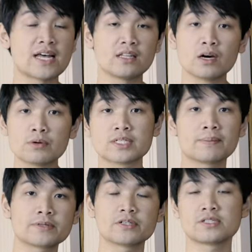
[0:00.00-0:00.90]
at lower
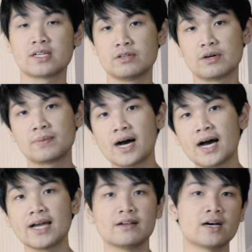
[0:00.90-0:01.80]
temperatures, then you go up
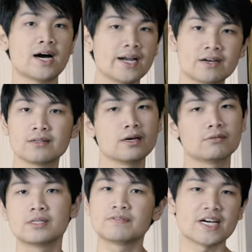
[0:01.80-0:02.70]
high, higher,
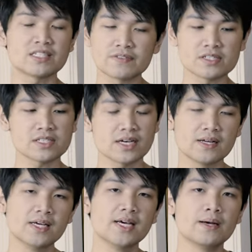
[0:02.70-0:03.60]
lower, vice versa